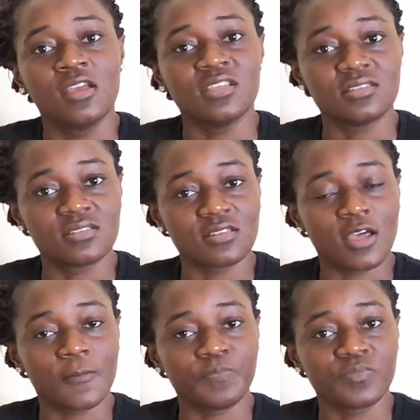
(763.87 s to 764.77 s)
is
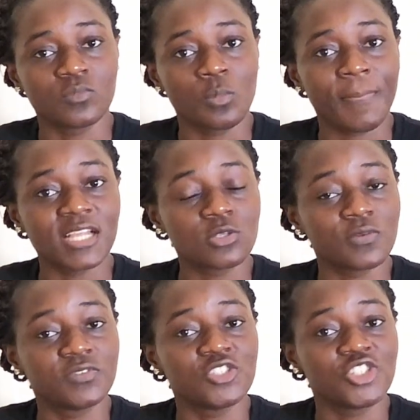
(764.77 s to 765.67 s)
part
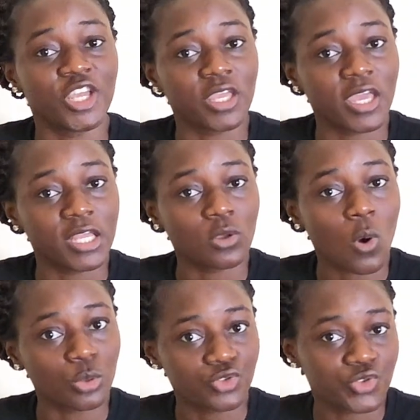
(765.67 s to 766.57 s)
of the Schengen
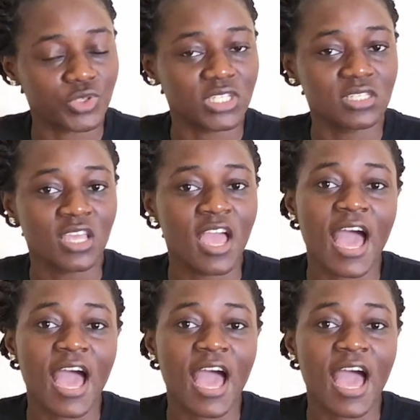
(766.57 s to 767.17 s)
countries.